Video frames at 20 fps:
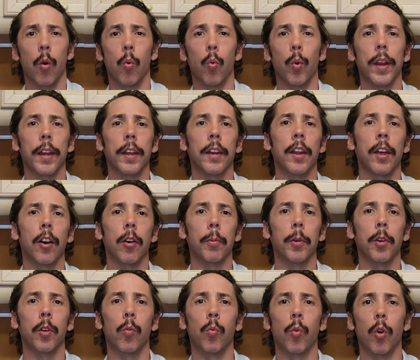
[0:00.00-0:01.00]
we can help
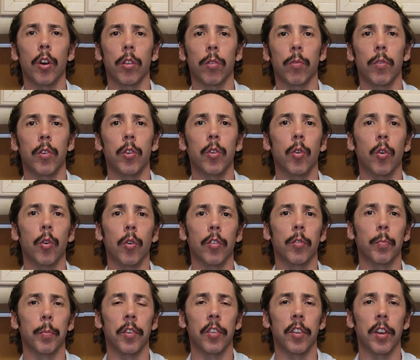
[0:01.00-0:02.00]
you to work through your
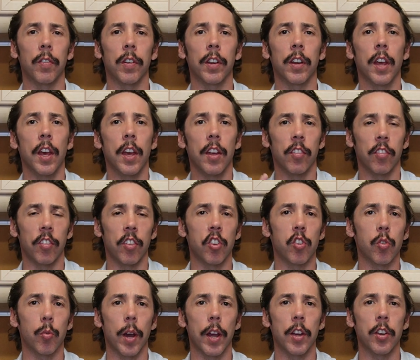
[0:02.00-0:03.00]
specific
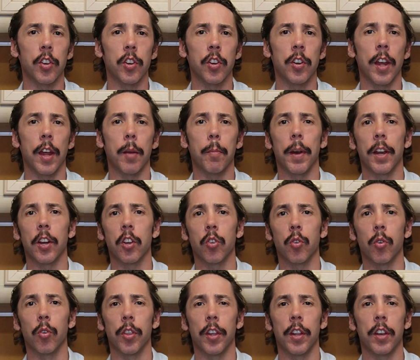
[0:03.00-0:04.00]
situation and make
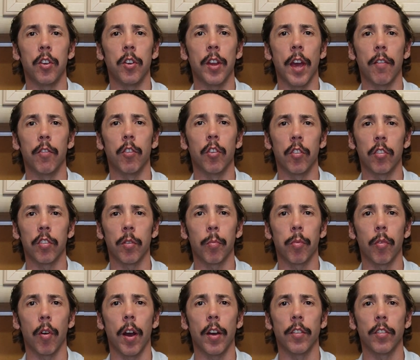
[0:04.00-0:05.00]
sure that you have no
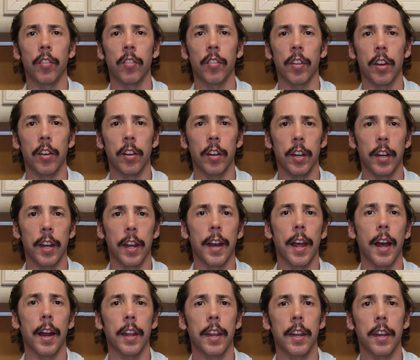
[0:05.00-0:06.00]
surprises and you can get
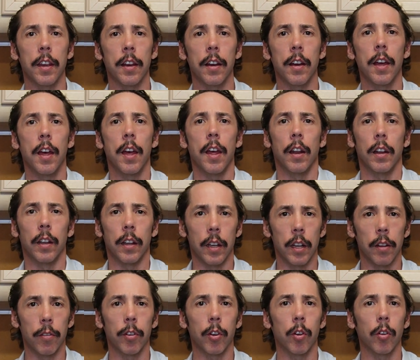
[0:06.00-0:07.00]
out here,
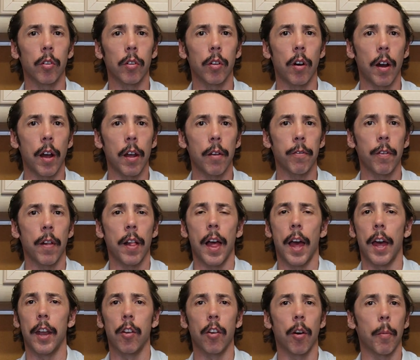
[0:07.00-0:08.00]
live a good life
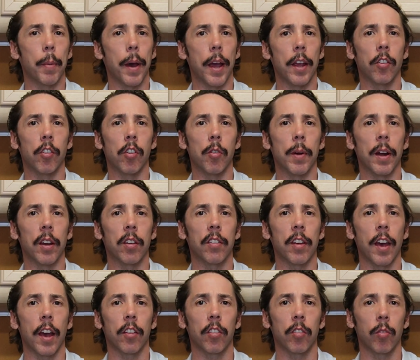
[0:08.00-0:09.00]
and not pay too much
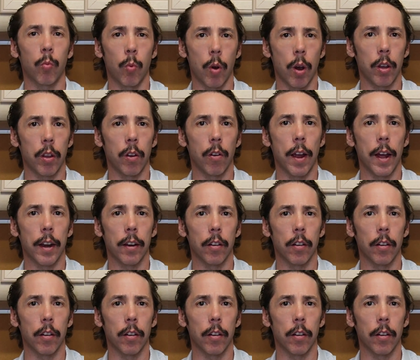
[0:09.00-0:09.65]
tax while you're at